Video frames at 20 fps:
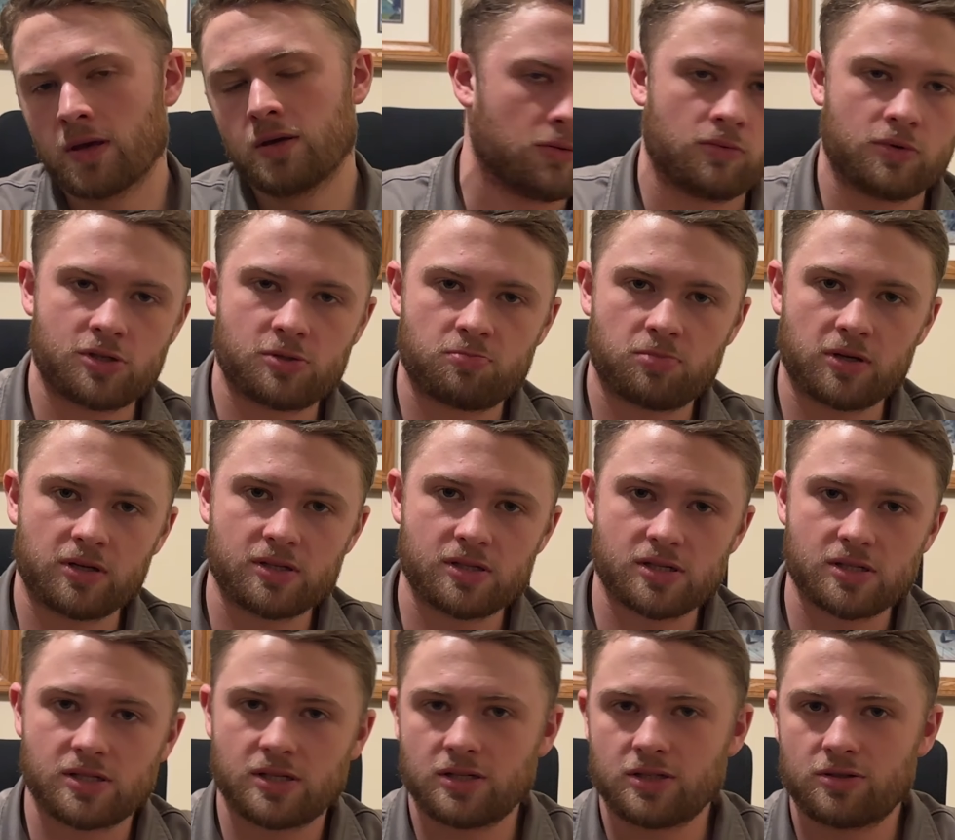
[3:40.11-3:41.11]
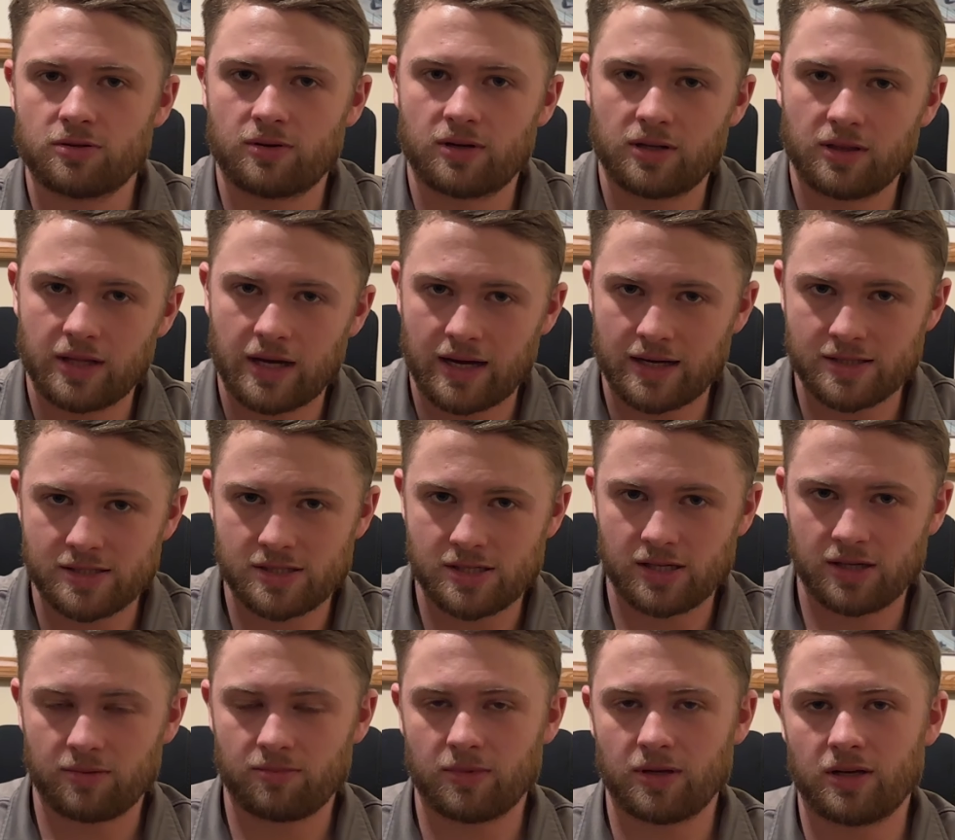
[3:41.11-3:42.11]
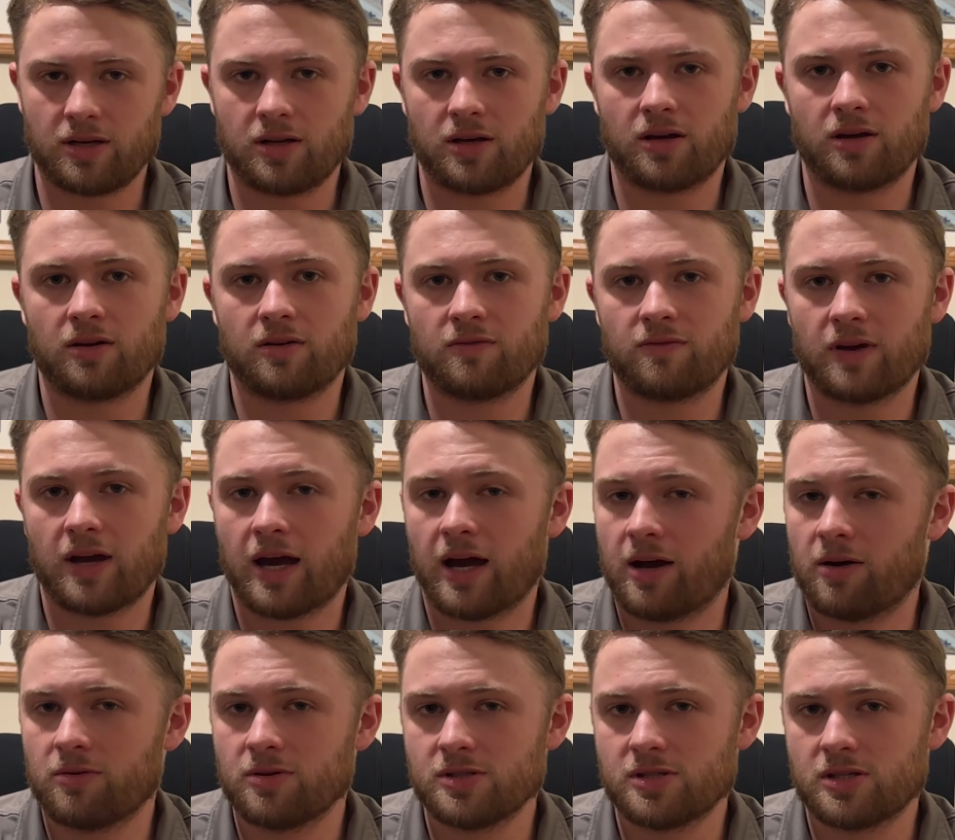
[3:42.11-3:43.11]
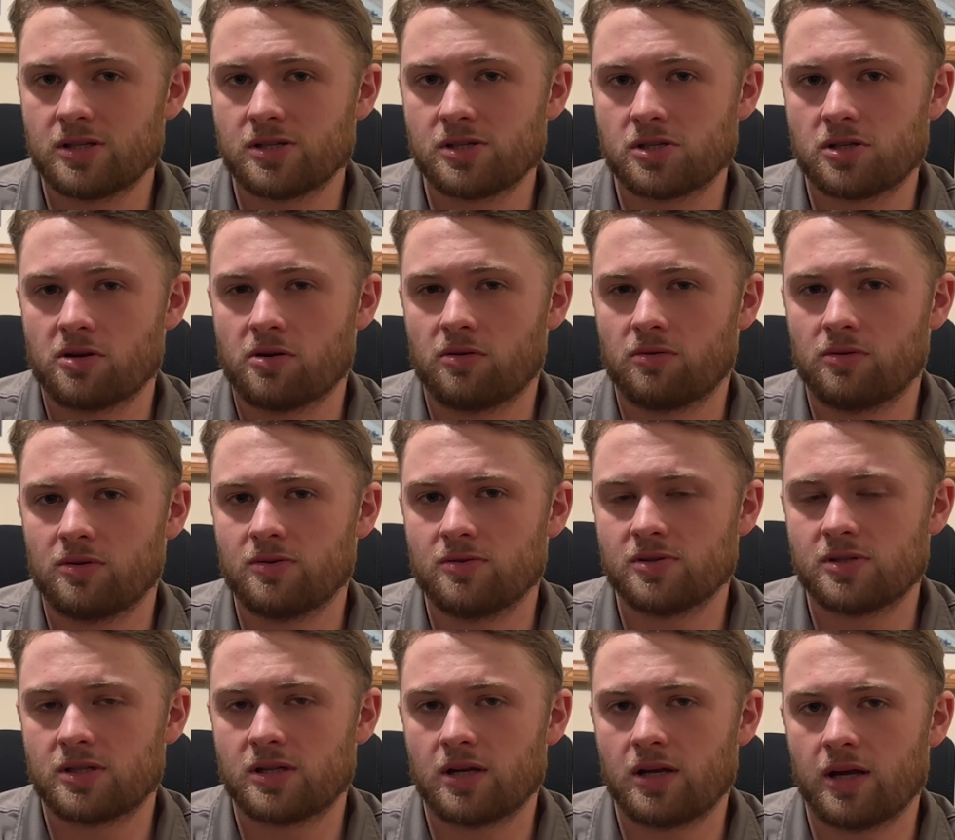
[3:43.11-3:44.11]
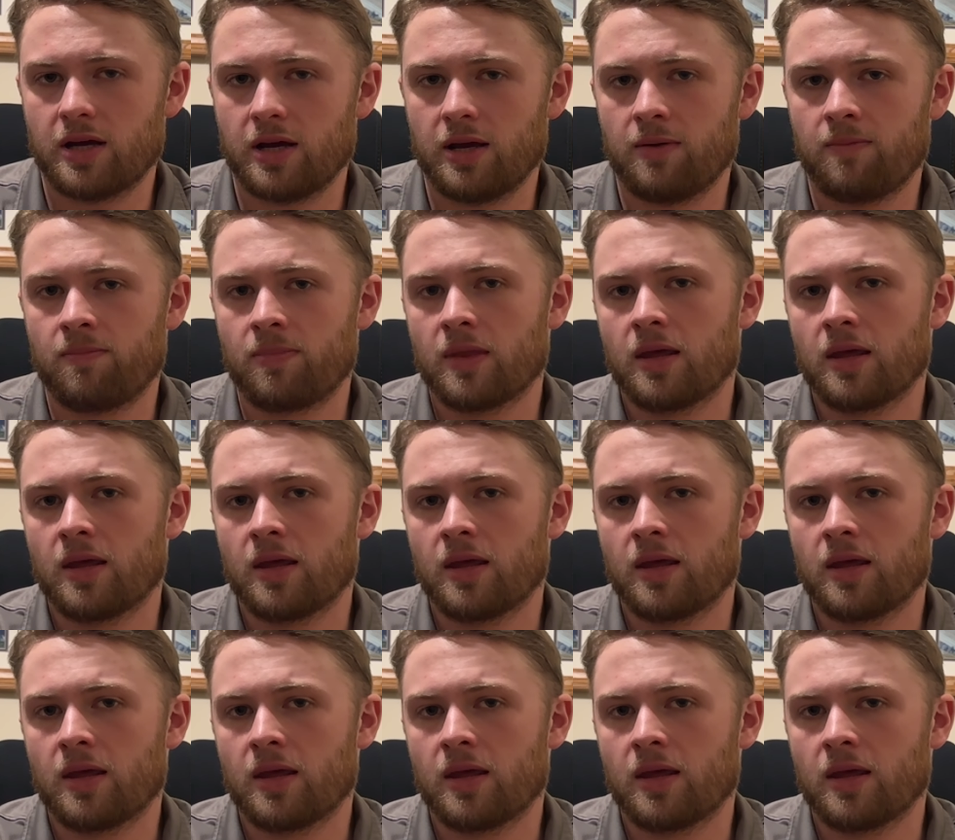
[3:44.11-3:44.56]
Which brings us into our last segment of how is this stone used today?